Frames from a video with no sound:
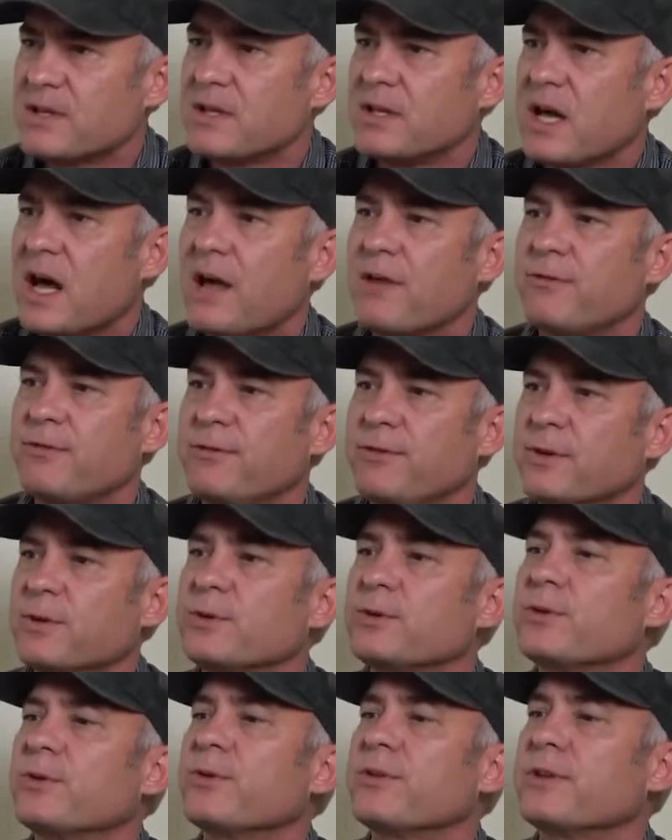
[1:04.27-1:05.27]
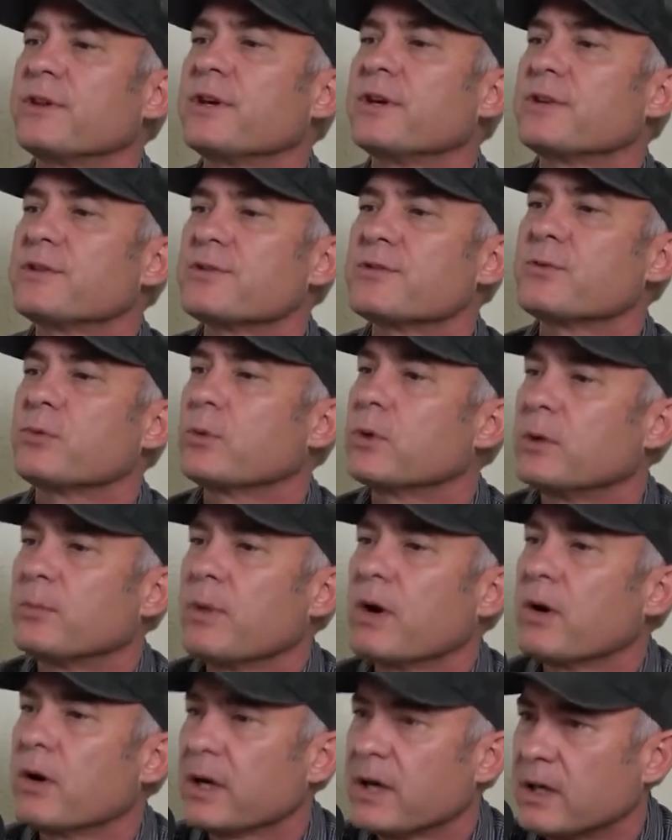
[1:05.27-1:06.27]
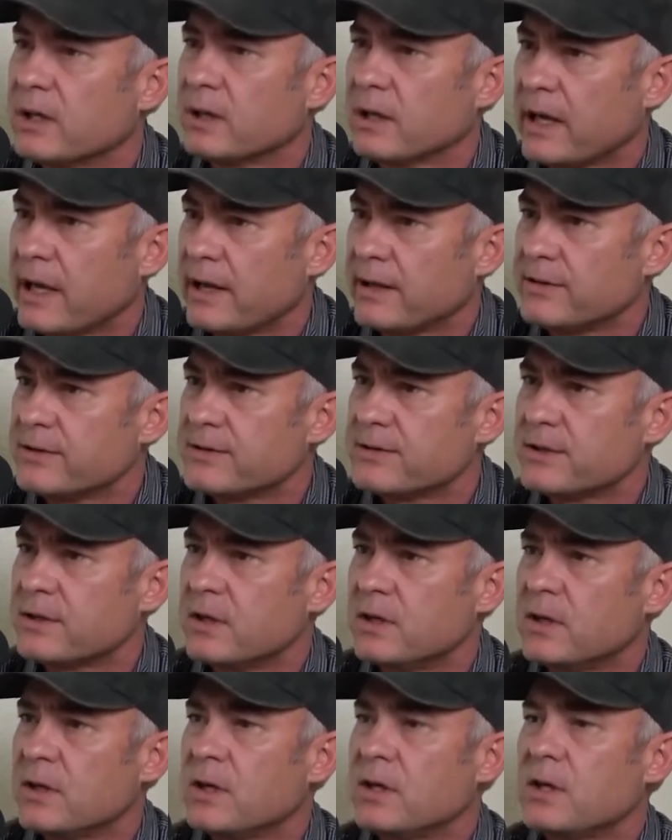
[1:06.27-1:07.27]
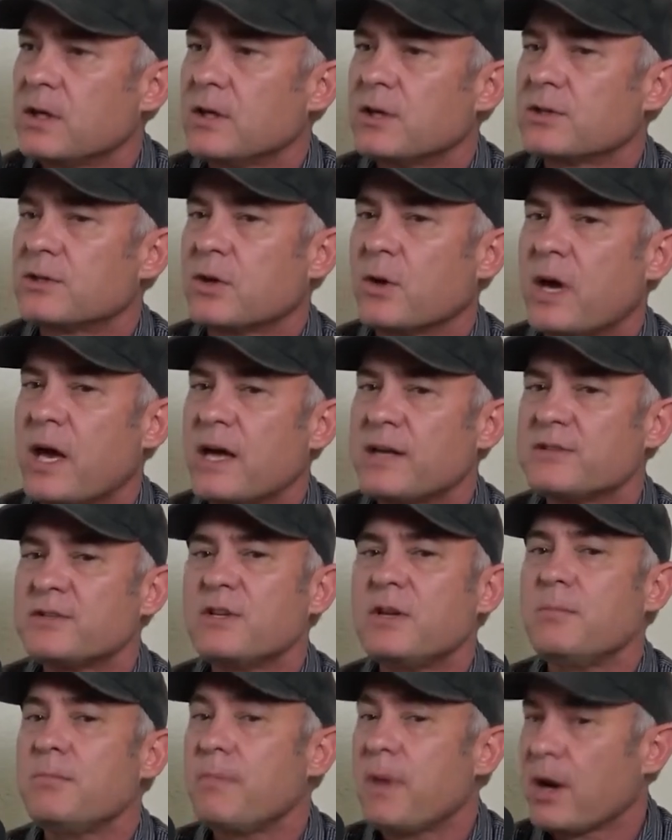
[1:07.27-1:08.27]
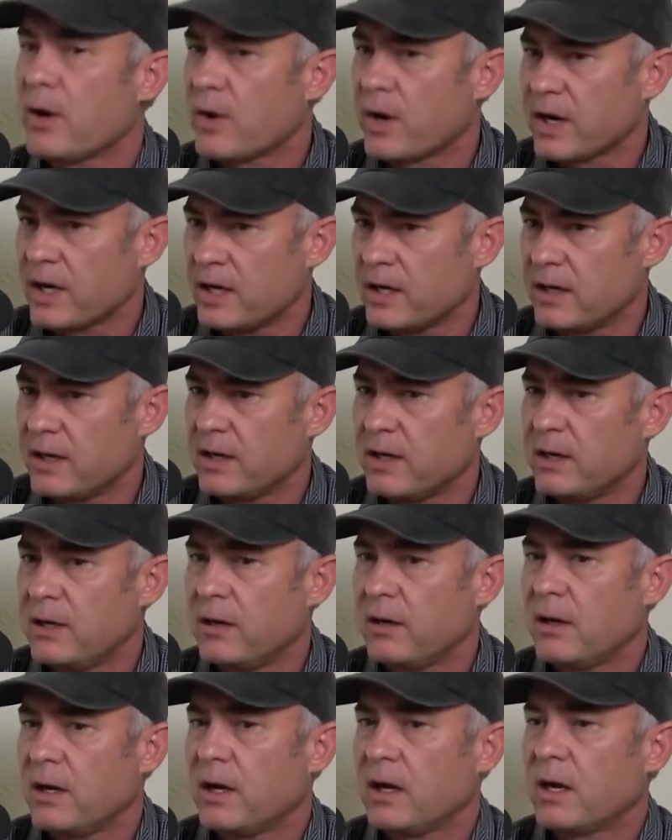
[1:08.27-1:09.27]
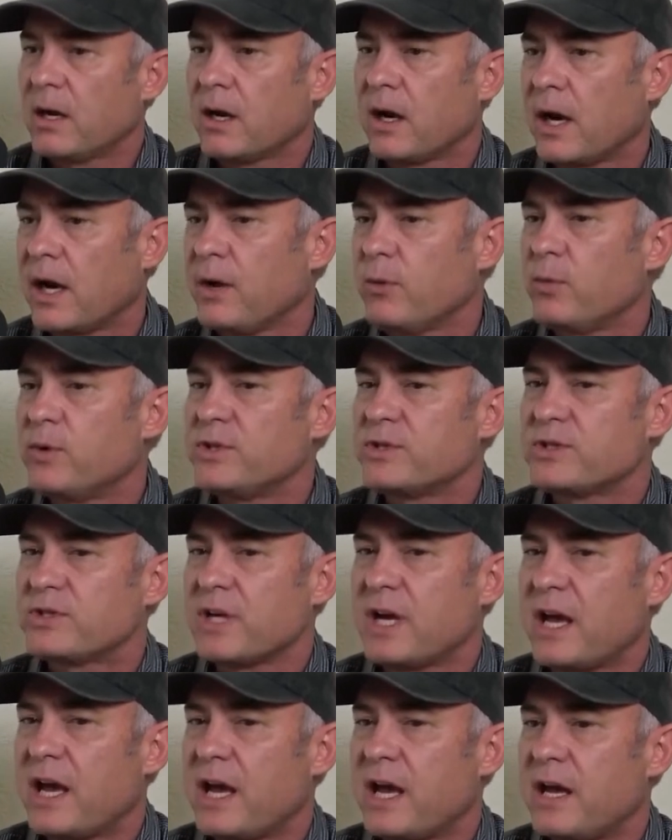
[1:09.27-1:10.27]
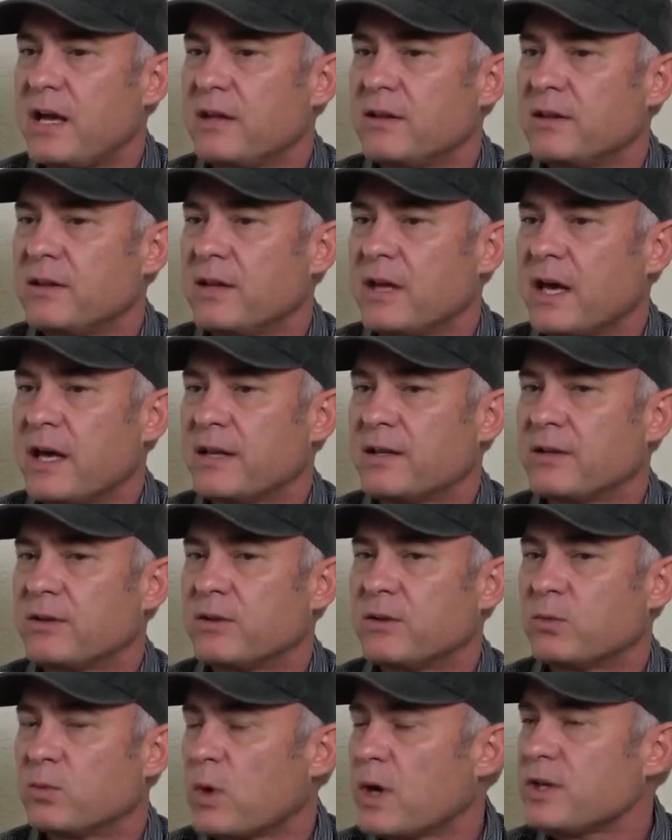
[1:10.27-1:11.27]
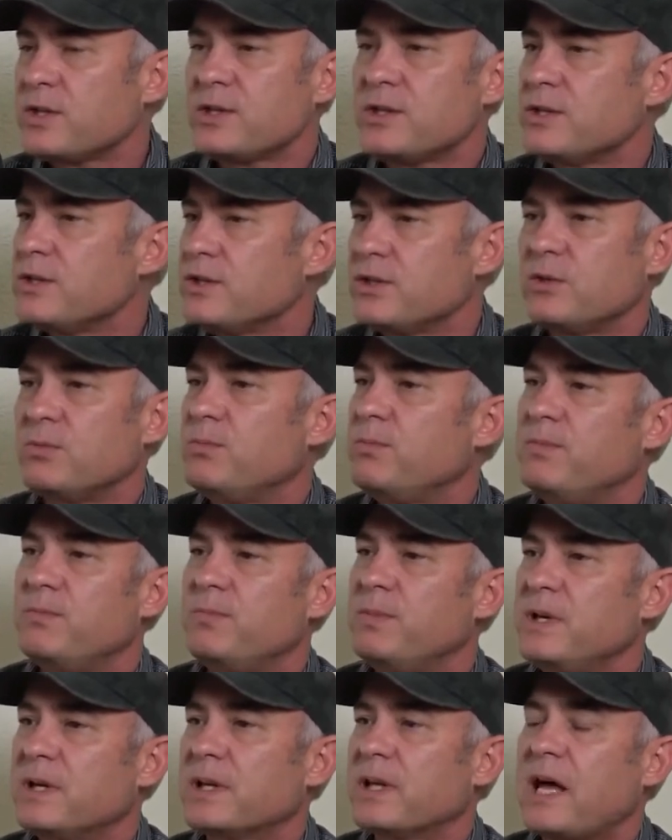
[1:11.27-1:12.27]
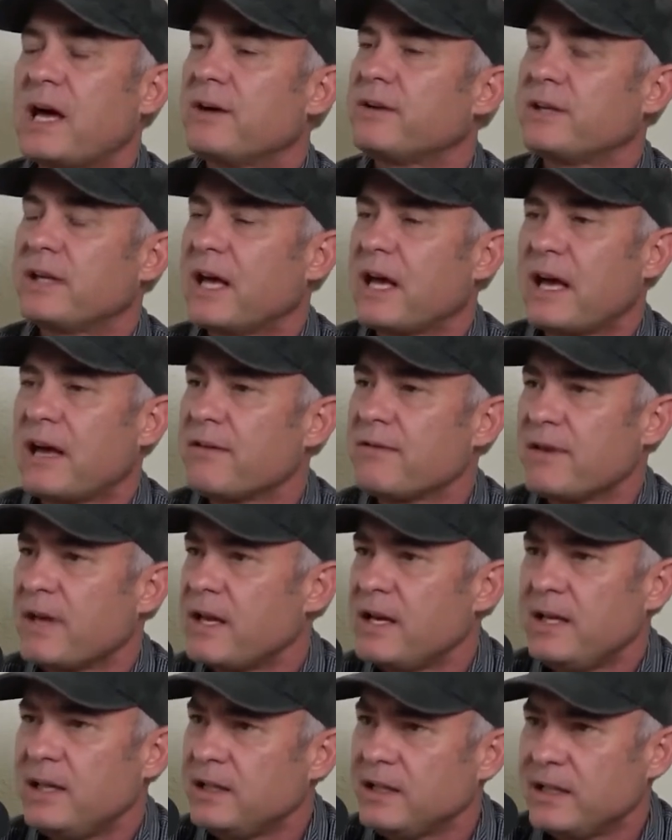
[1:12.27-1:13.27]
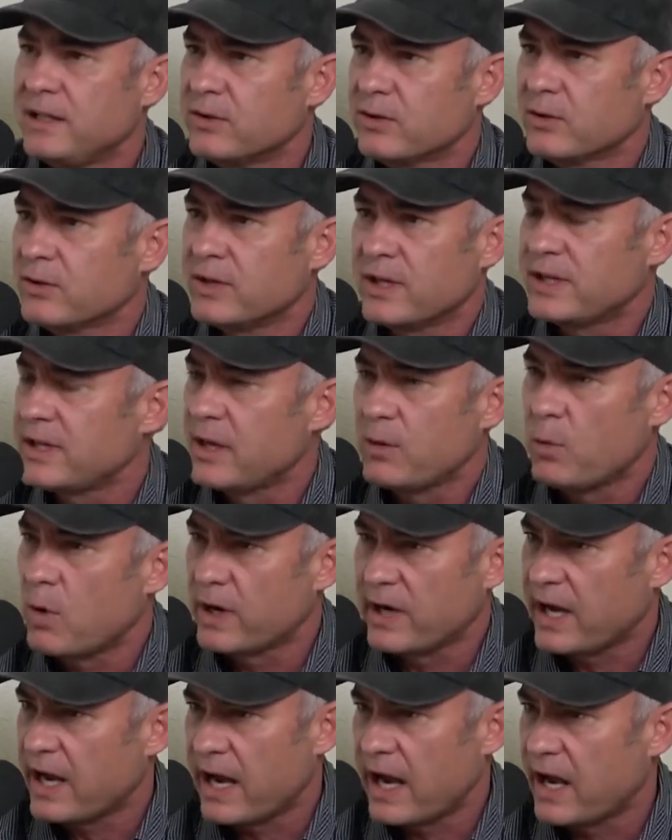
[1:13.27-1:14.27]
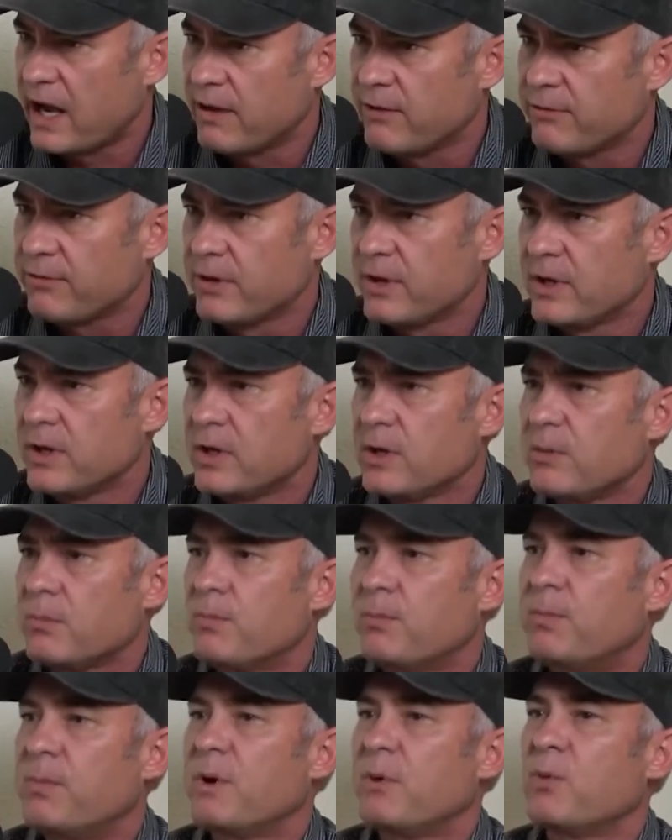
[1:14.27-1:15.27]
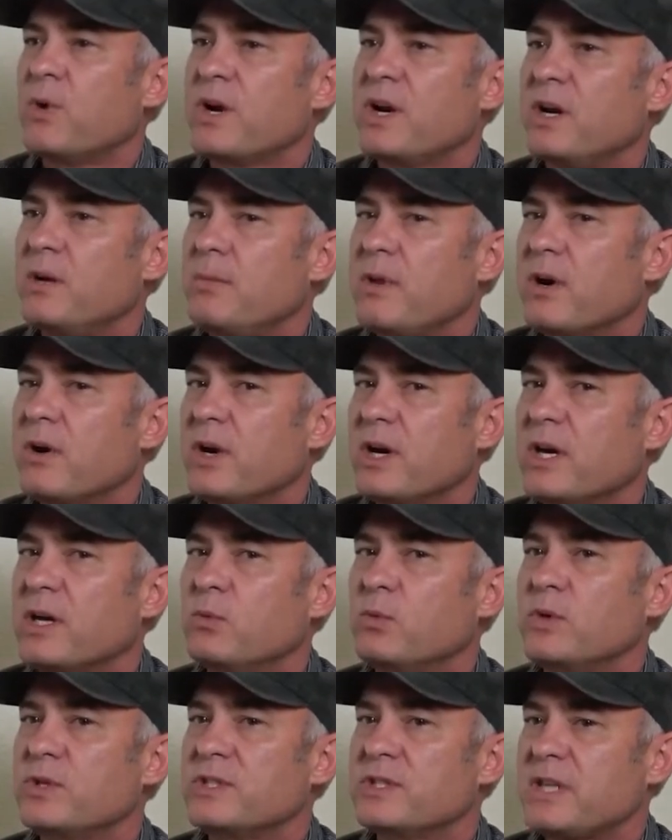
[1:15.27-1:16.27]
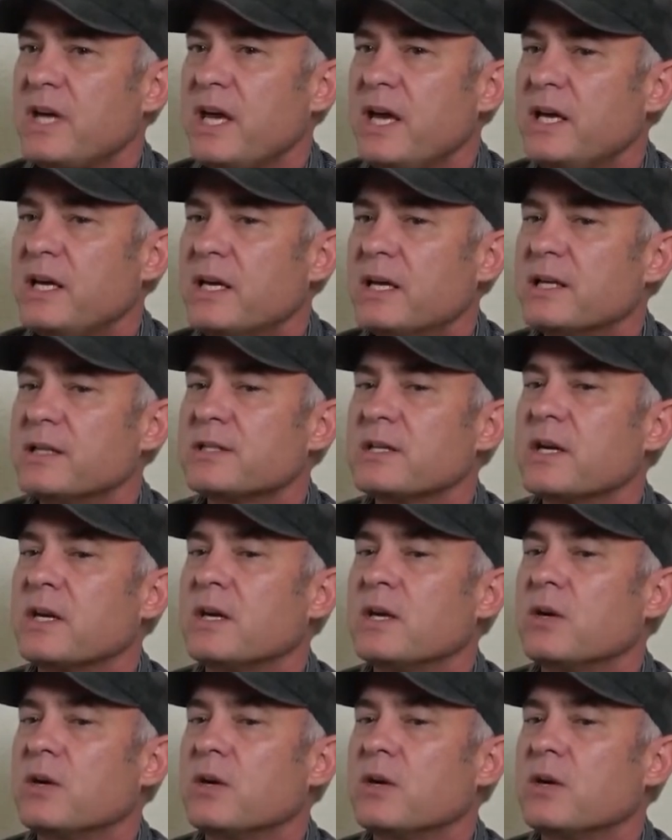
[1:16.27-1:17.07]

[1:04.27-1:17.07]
to not filter things through an American lens. Right. So as an American, I would say that the Russians should be allowed to have any leader that they want to have. But what an American would say is,